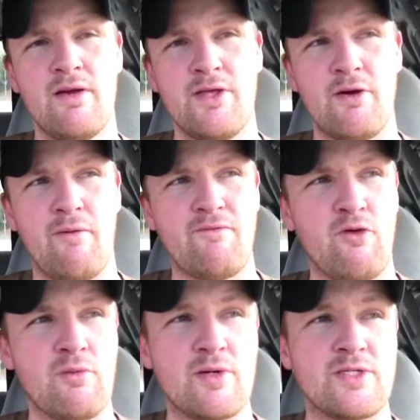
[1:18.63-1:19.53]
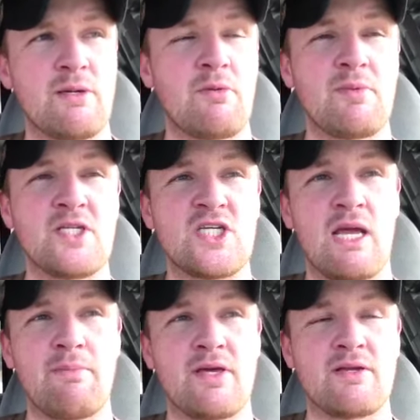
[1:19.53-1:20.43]
you know, former WWE
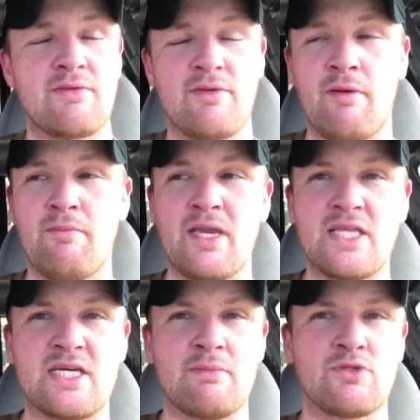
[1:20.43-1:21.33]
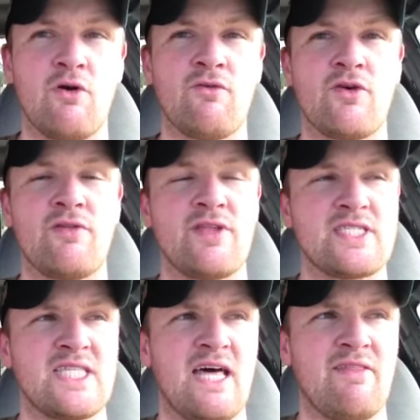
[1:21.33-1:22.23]
champion, you know, many times over and
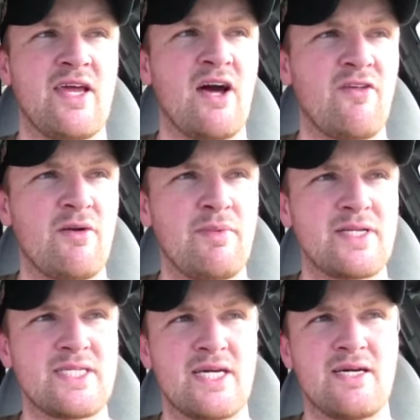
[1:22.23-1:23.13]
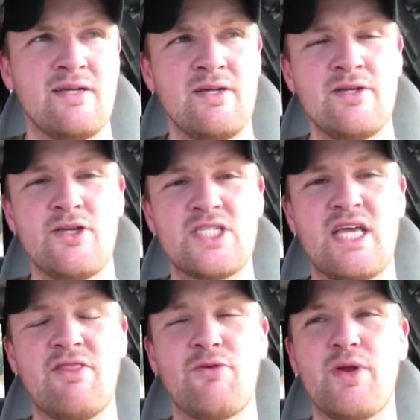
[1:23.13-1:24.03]
this, that, and the other. But uh, you
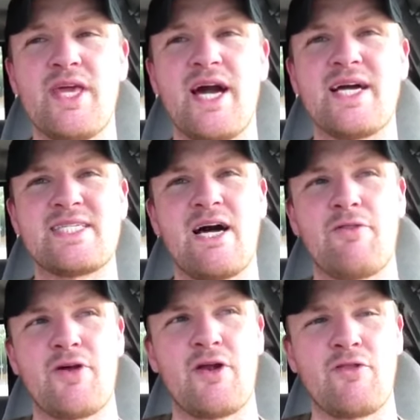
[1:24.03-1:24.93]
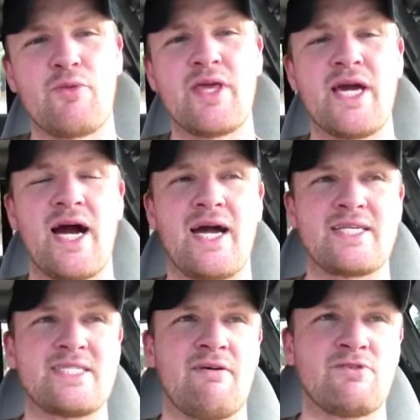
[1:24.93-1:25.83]
send three guys out there, three
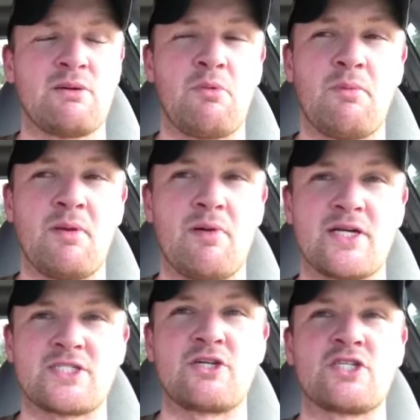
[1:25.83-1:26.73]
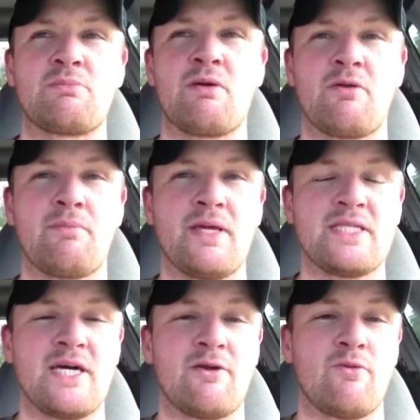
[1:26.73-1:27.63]
guys on the WWE roster should be able to
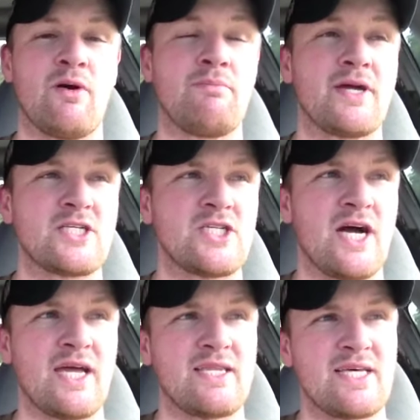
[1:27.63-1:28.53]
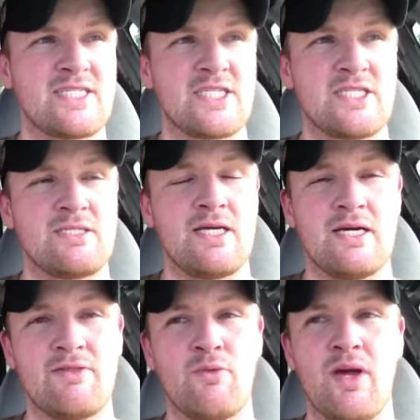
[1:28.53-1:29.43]
beat down one big giant. That's just uh,
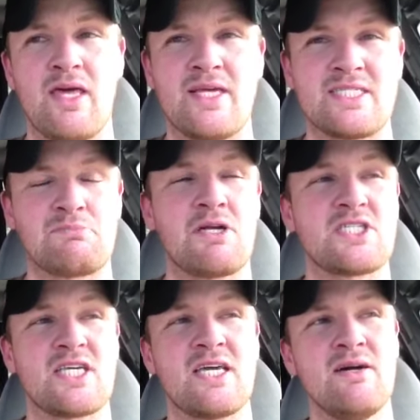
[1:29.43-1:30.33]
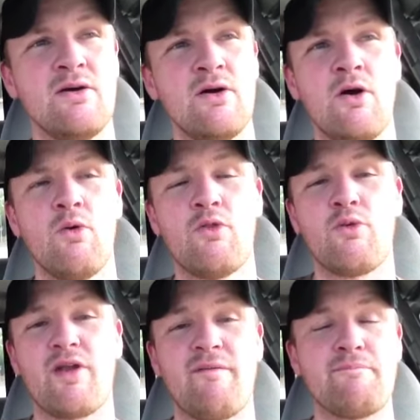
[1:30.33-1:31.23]
the way it is, especially with
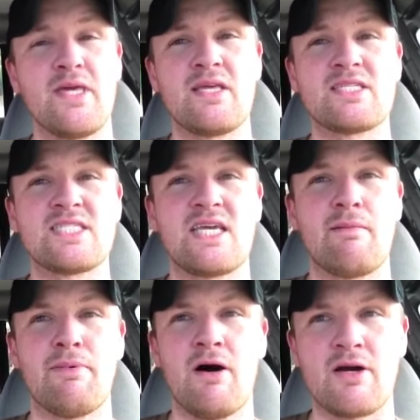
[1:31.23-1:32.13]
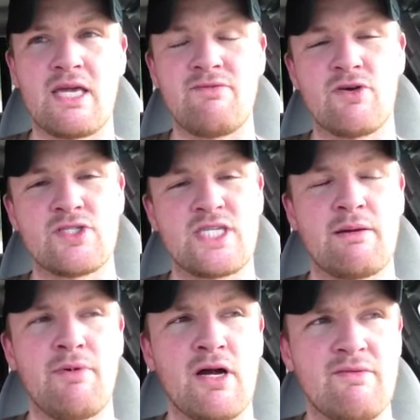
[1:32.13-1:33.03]
one of them being CM Punk, even though
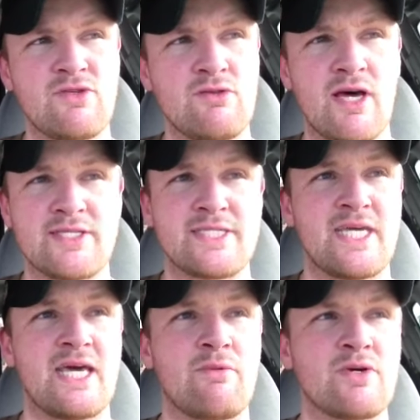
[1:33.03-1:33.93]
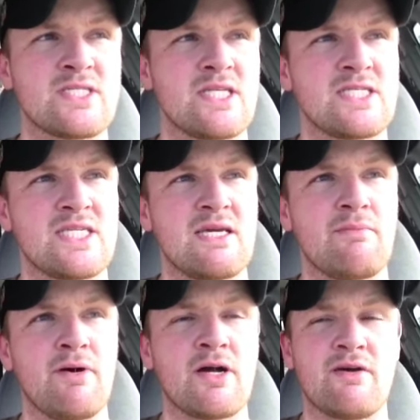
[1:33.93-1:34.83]
CM Punk of 2010 wasn't the
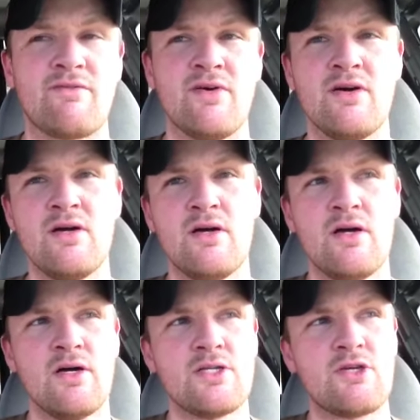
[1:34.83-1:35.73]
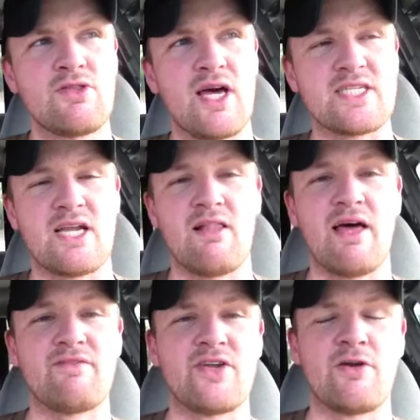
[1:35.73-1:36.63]
CM Punk of
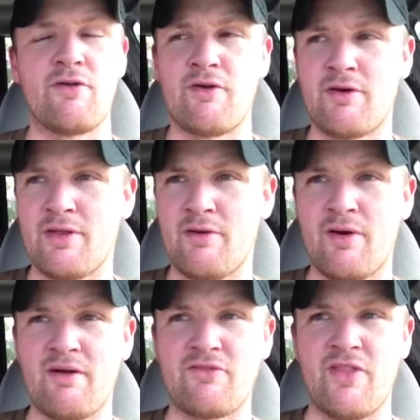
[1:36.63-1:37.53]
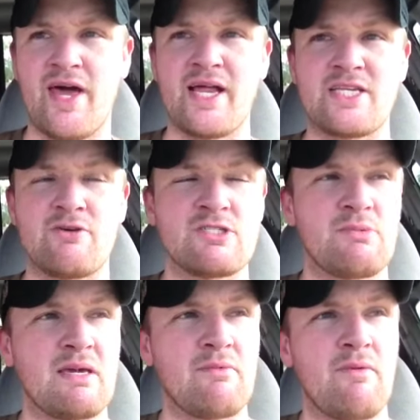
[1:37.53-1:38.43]
2011 or, or you know after that. You know, he
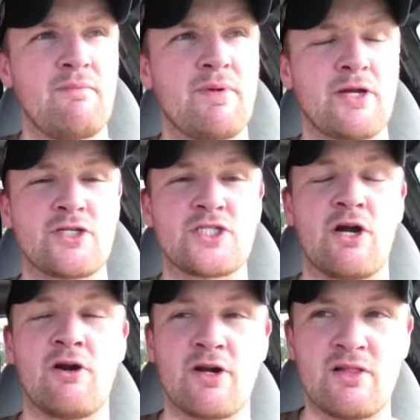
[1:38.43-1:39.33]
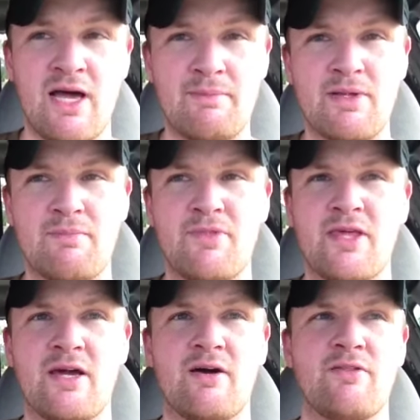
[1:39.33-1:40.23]
became a bigger star and climbed up
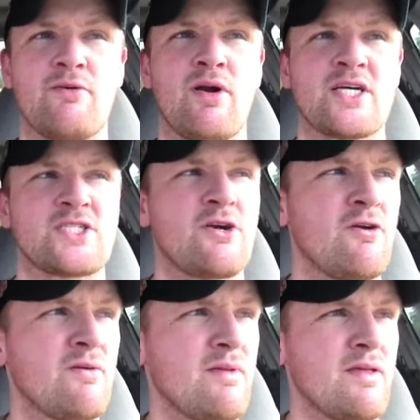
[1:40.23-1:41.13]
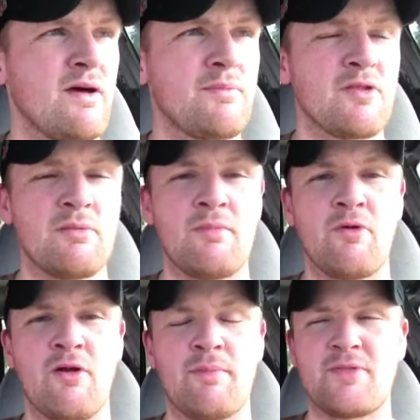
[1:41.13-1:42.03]
the uh, the roster up a little bit
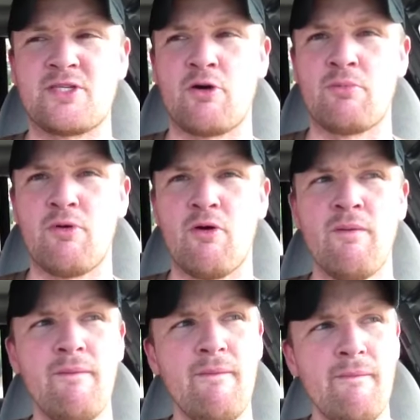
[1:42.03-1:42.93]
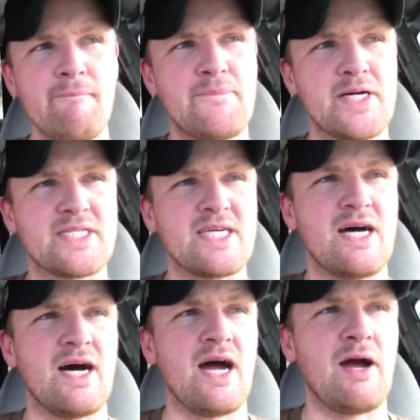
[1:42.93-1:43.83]
more of the totem pole. But
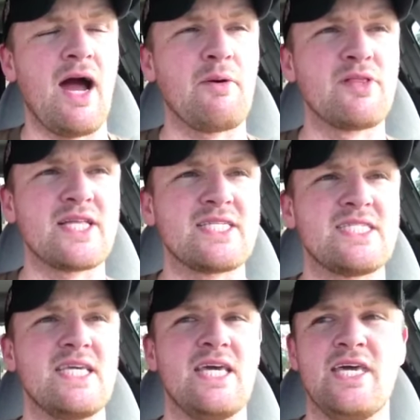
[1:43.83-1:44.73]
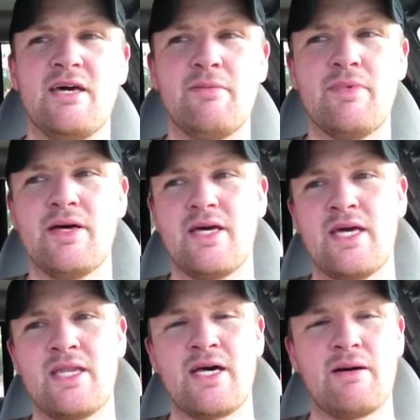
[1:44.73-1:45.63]
uh, I, I, would like to see him
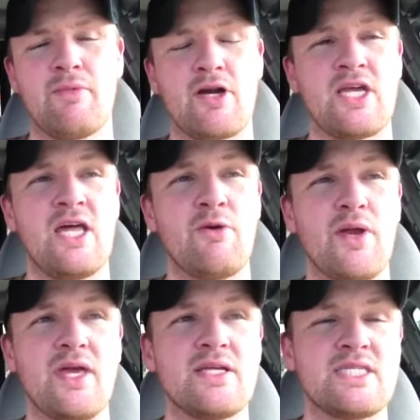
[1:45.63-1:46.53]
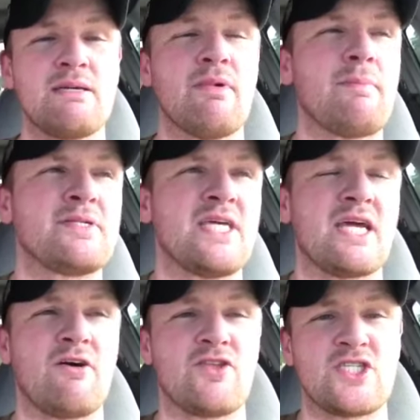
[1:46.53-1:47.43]
and uh, Mark Henry team up and
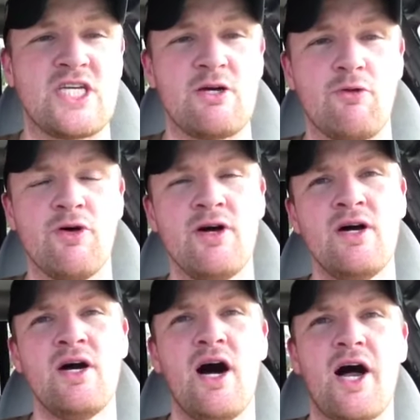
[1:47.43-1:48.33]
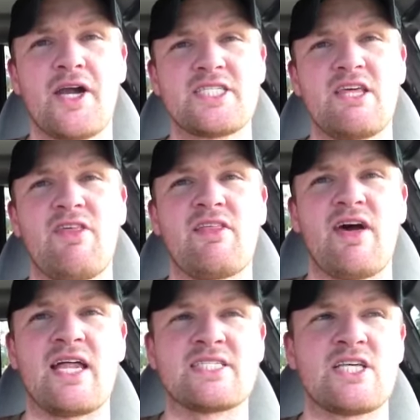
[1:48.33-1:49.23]
take on the Shield. I honestly think
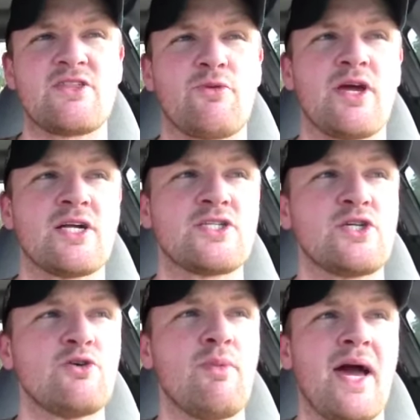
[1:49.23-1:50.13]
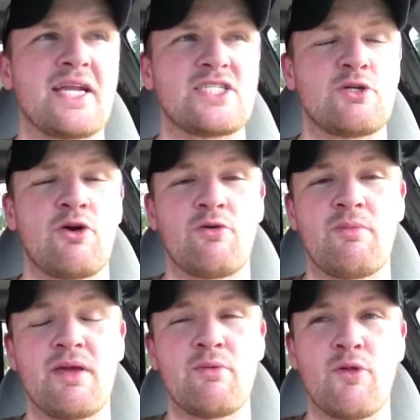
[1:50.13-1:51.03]
that is a three on two match. Sort of
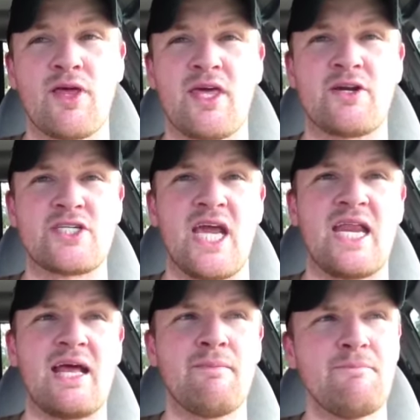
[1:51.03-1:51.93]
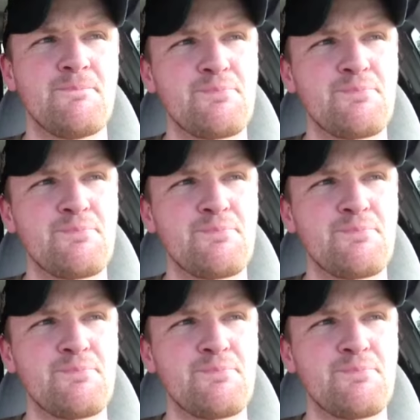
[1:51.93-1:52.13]
would be really entertaining.